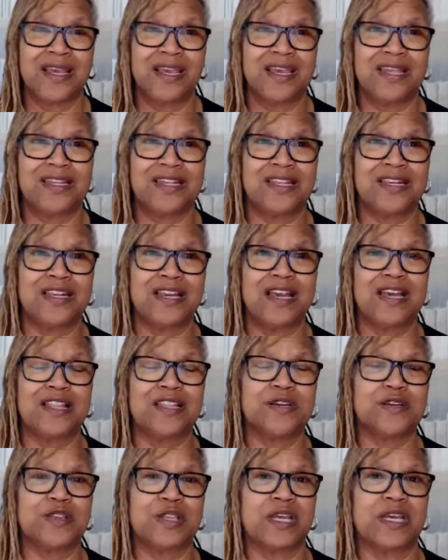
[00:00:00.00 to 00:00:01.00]
And then the
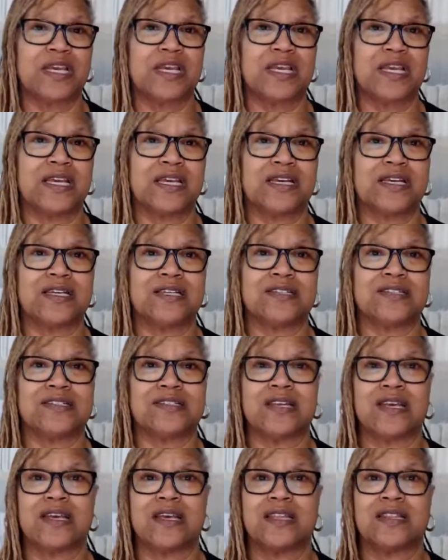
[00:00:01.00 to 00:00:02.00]
other thing
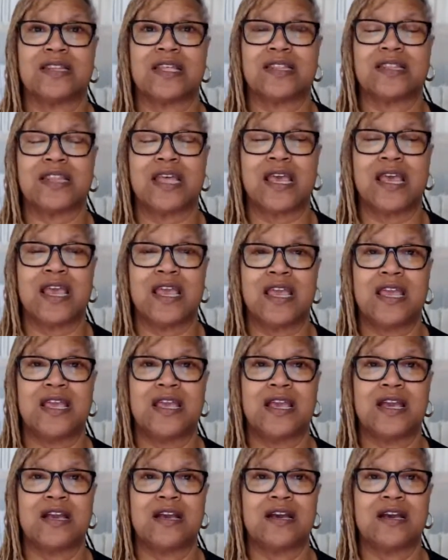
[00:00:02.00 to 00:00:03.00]
is that they